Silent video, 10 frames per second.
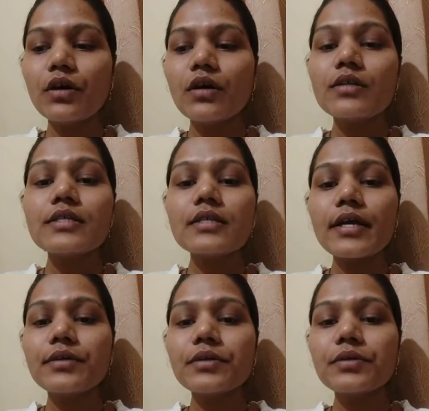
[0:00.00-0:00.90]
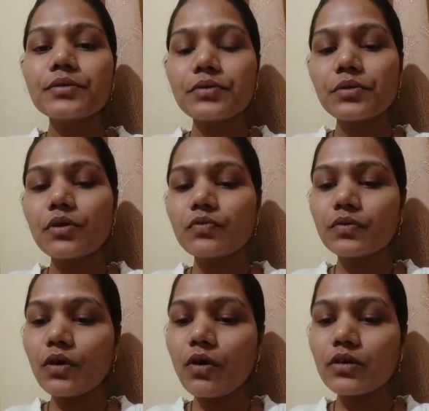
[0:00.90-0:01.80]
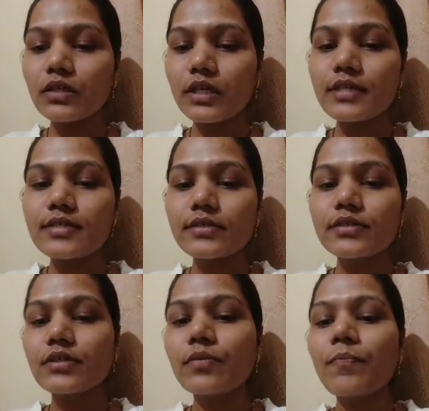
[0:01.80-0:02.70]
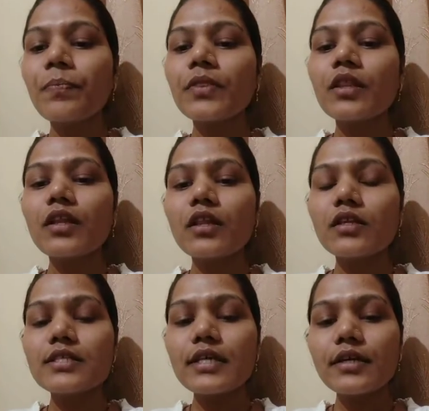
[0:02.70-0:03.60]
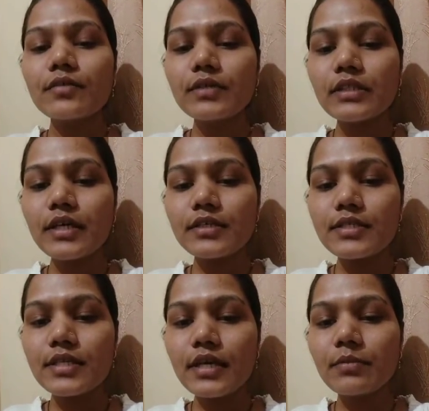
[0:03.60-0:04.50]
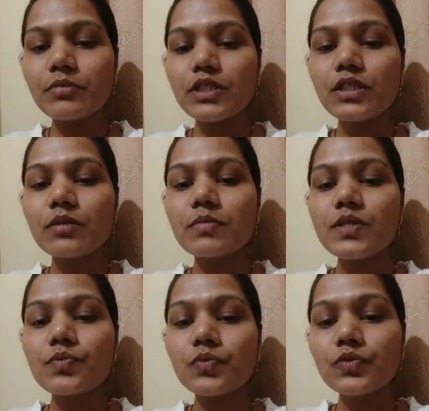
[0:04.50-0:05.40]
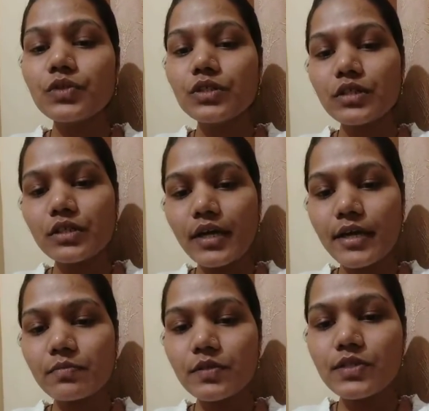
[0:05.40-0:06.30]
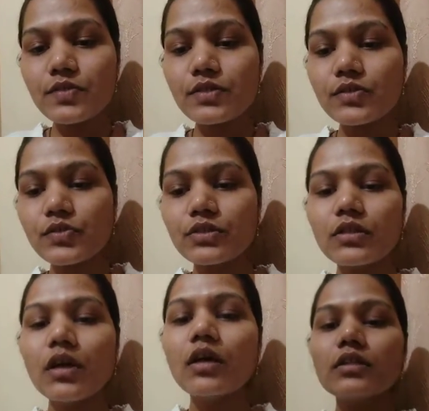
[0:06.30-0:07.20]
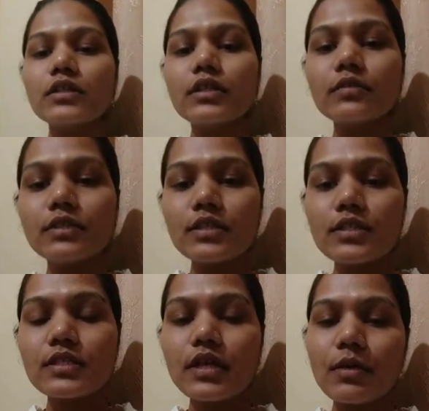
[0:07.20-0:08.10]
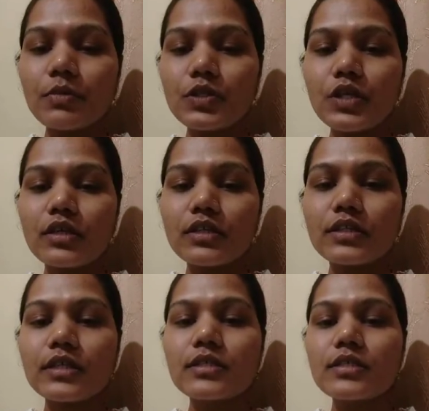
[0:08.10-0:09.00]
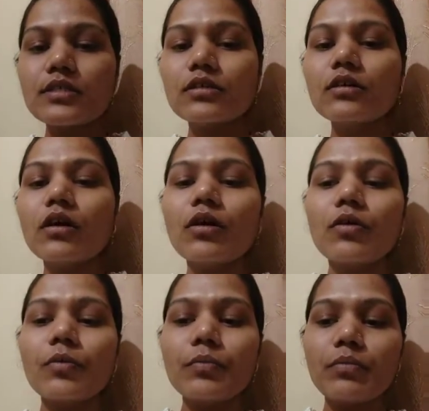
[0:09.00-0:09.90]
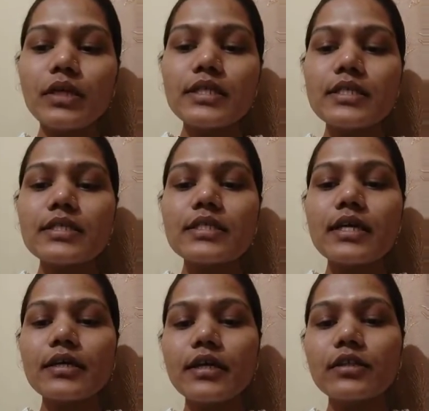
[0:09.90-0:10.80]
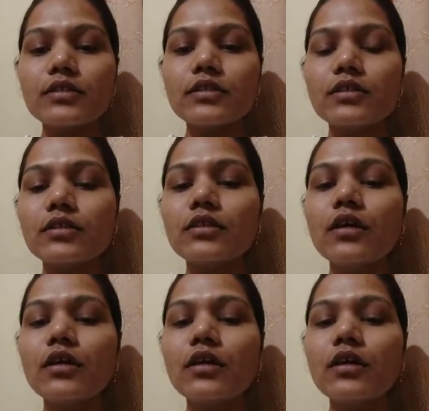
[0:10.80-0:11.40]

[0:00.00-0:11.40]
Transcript: Standard Control of Organization. The second one, that is the FDA, means Food Drug Administration. Third one is the MHRA, that is the Medicines and Healthcare